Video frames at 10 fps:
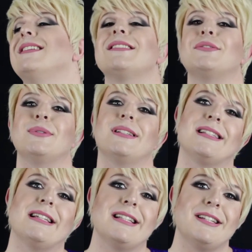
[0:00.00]
That's always
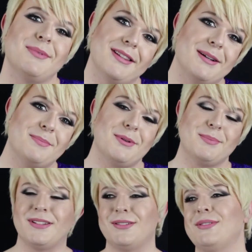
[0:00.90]
exciting when that
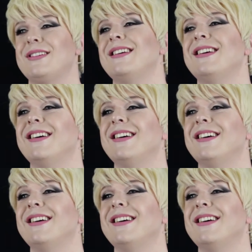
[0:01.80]
pops out.